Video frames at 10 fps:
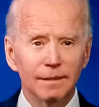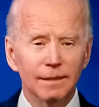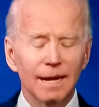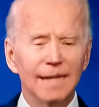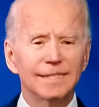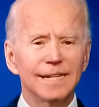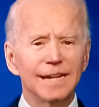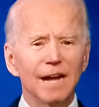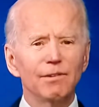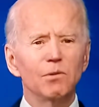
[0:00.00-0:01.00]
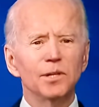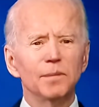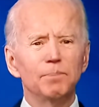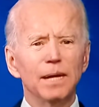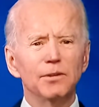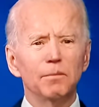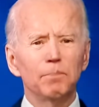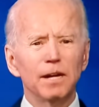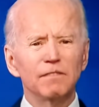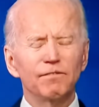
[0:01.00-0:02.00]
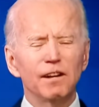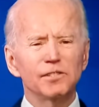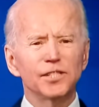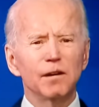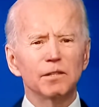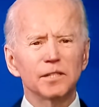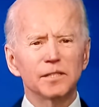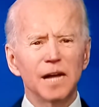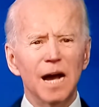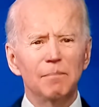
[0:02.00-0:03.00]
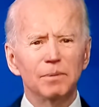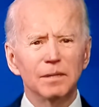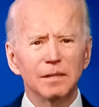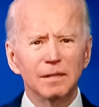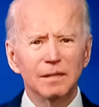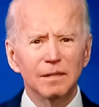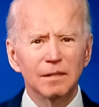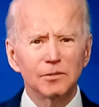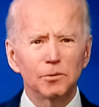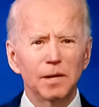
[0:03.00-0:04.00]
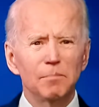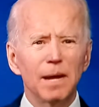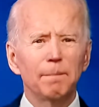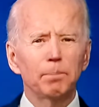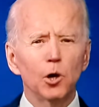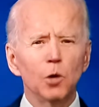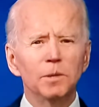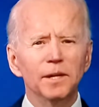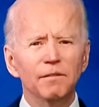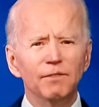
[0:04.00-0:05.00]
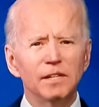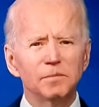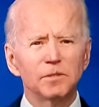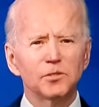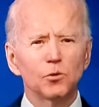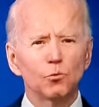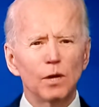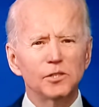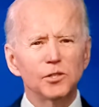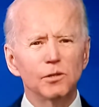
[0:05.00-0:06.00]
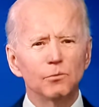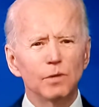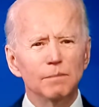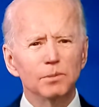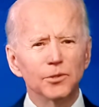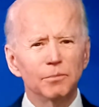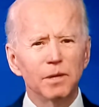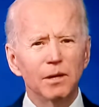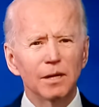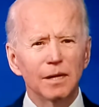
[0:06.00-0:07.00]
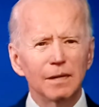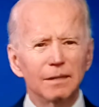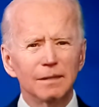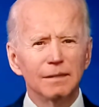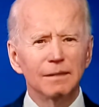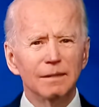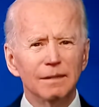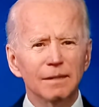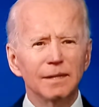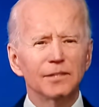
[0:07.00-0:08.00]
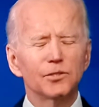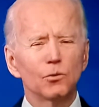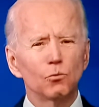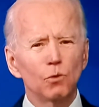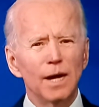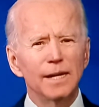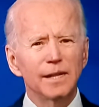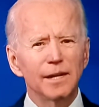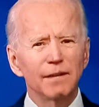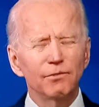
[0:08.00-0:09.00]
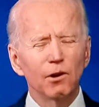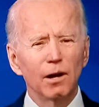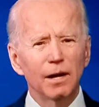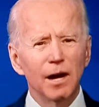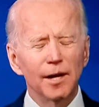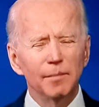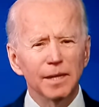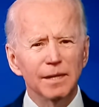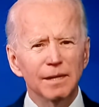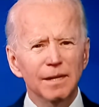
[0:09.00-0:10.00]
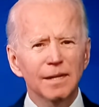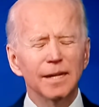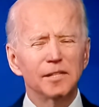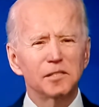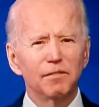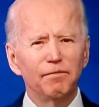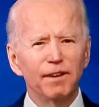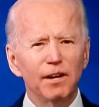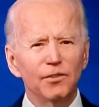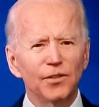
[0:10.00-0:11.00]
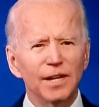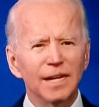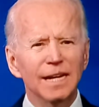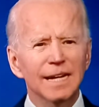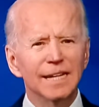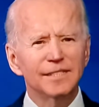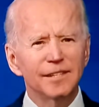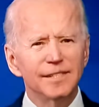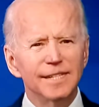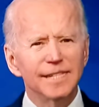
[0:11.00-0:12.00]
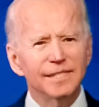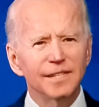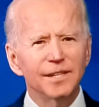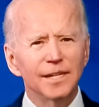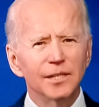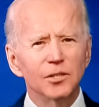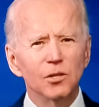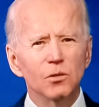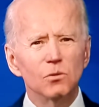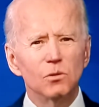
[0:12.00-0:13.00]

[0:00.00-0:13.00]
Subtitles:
asking everyone to pay their fair share at the top, so we can make permanent investments to rescue and rebuild America. It's the right thing for our economy. It's the fair thing. It's the decent thing to do.